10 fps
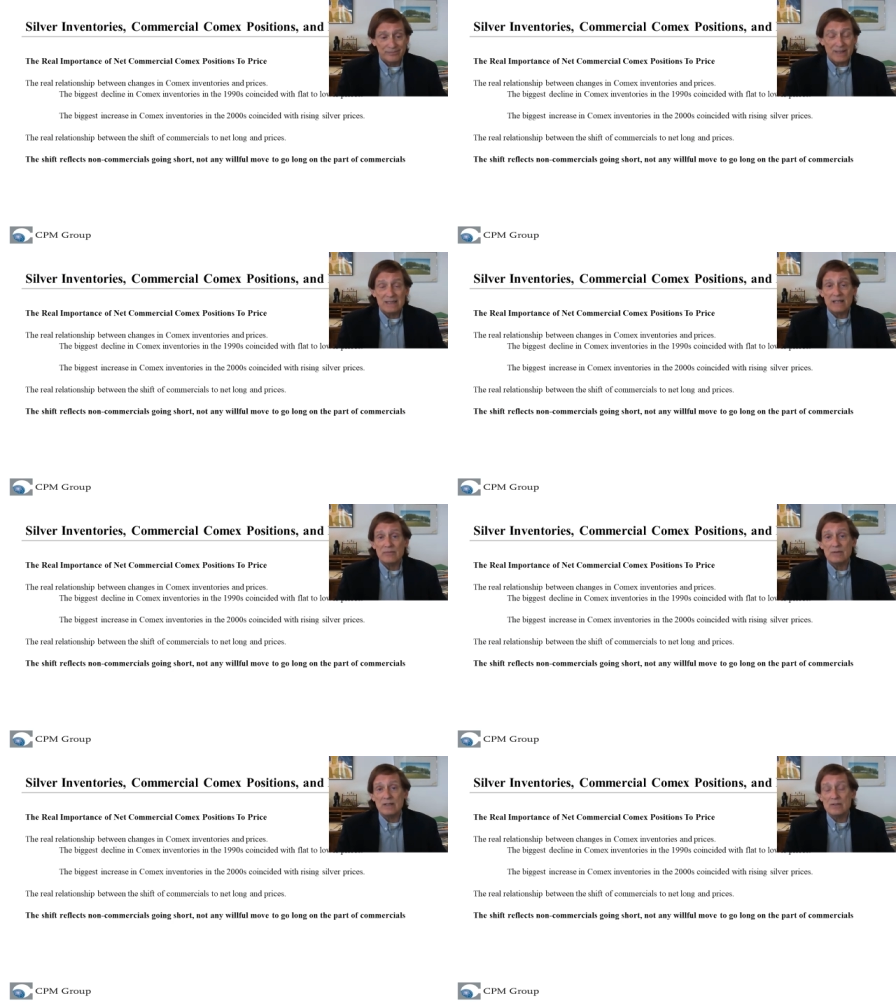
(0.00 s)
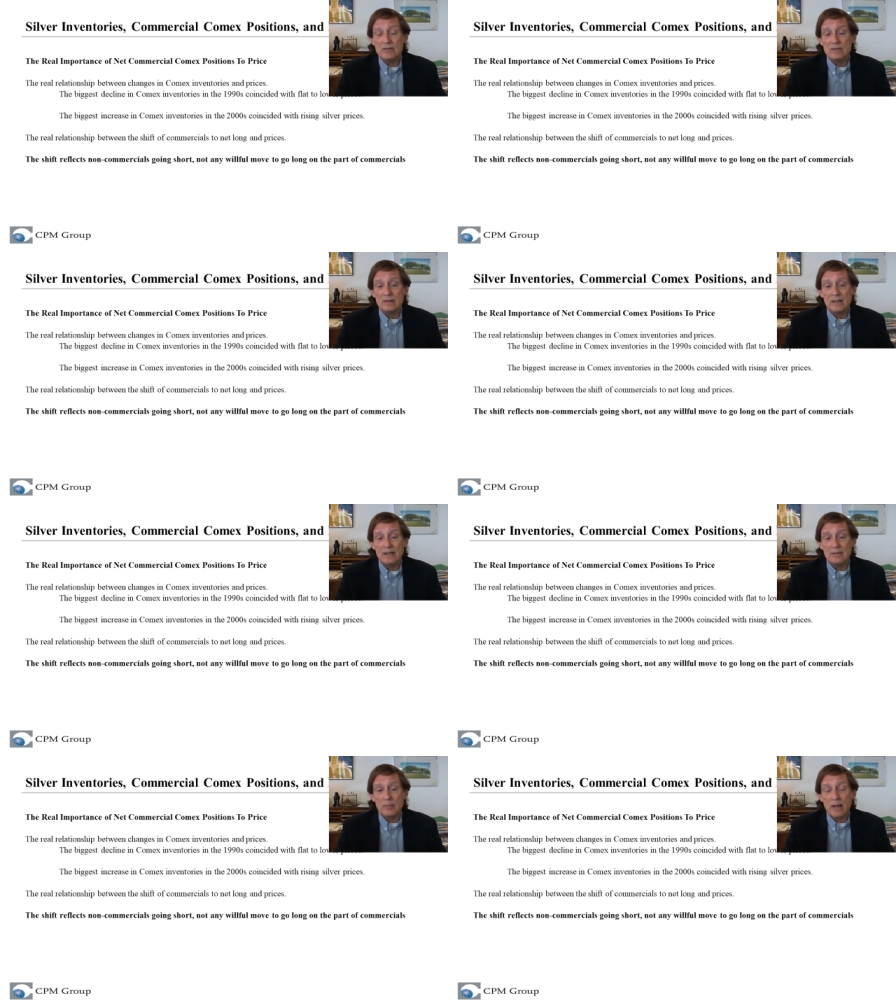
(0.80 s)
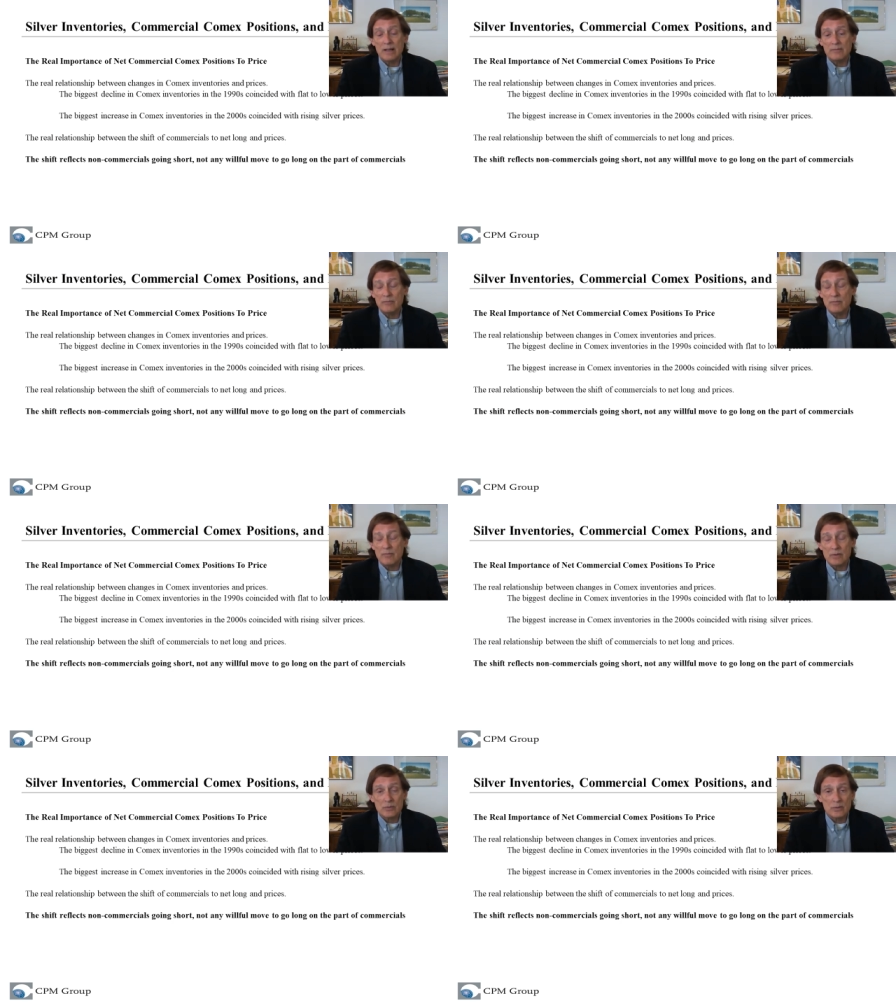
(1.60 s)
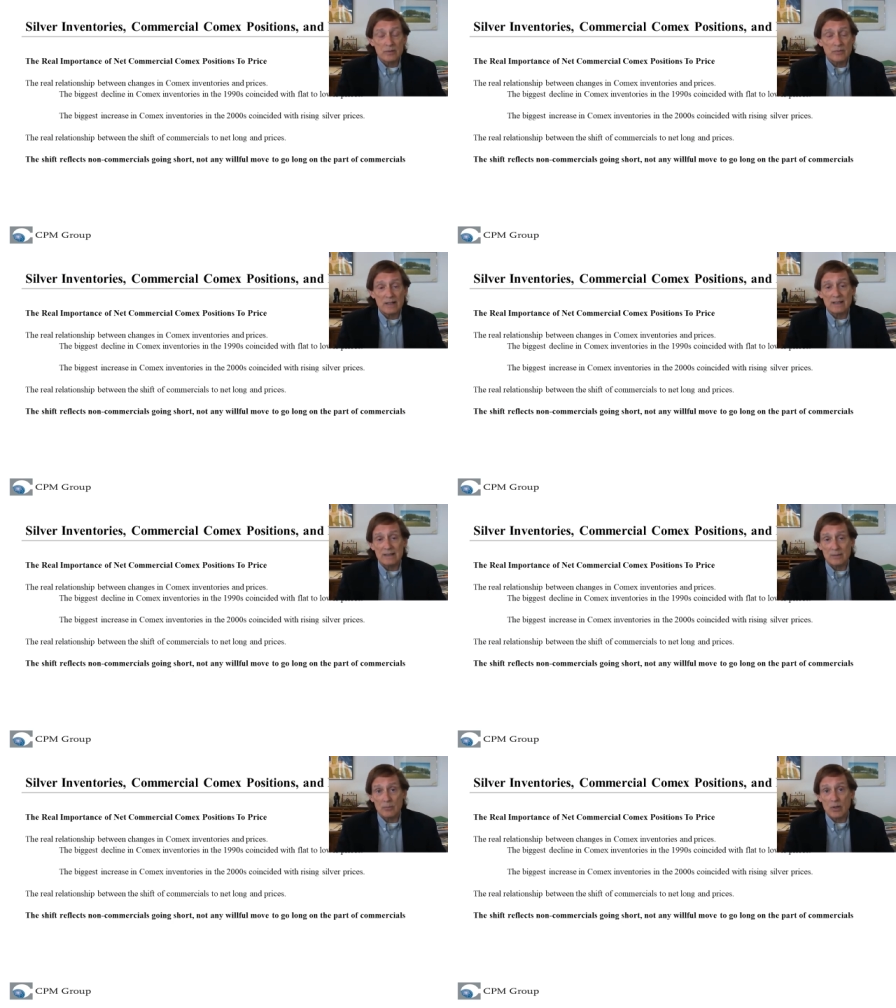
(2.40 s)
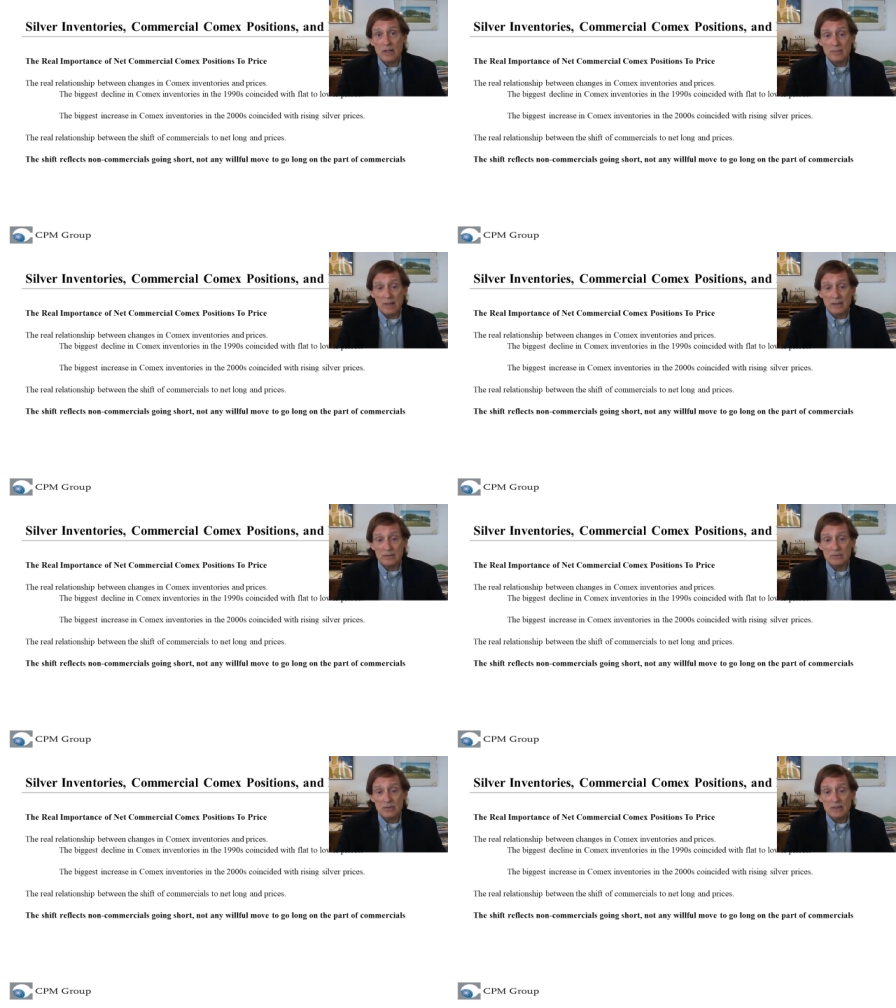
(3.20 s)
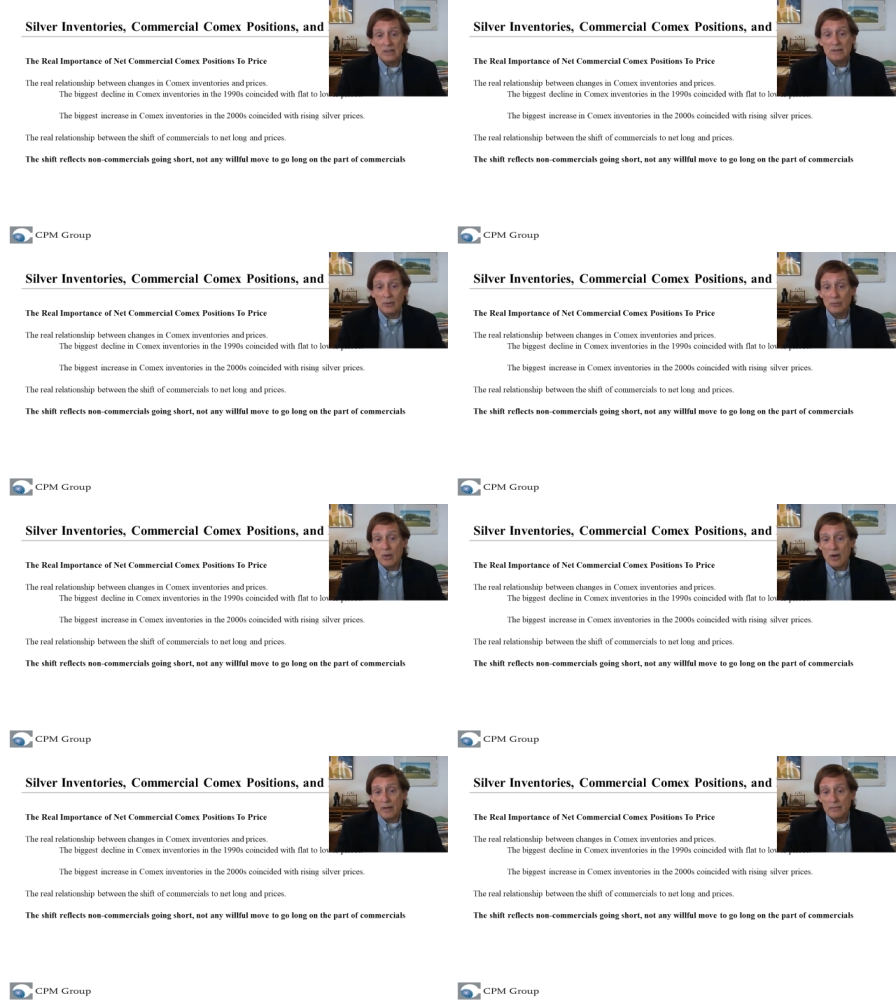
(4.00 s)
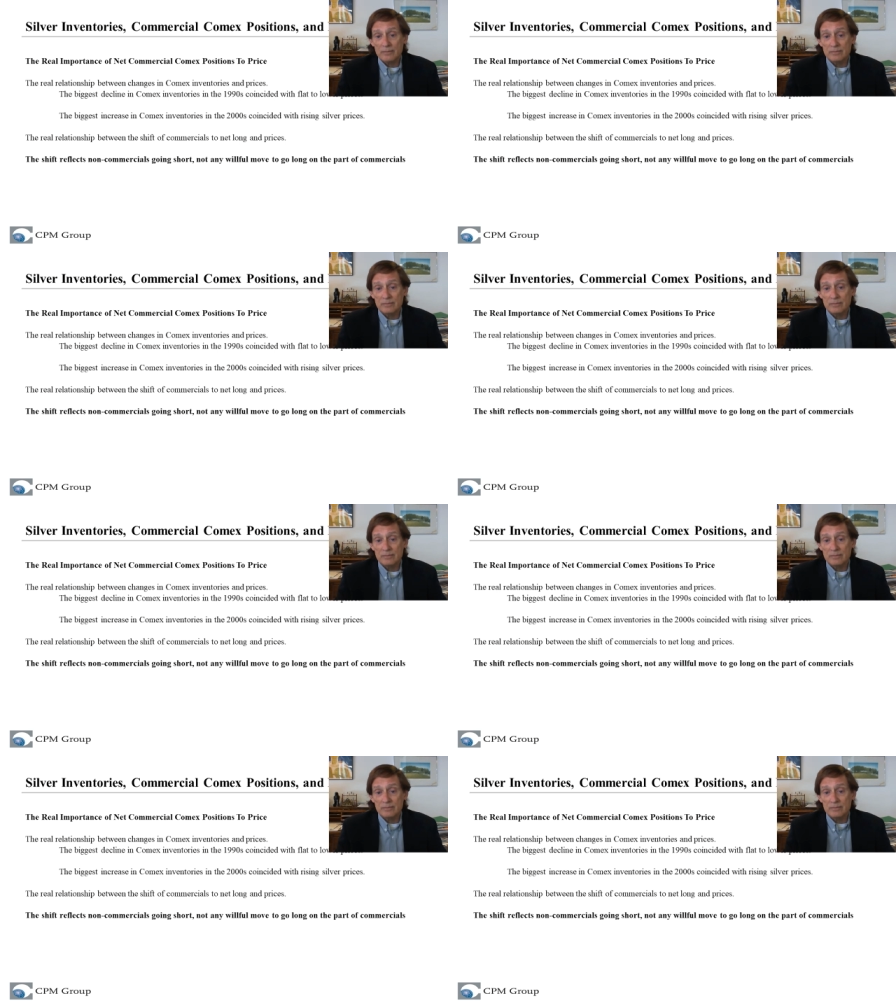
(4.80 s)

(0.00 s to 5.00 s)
by definition and by virtue of the fact that they're market makers, go long.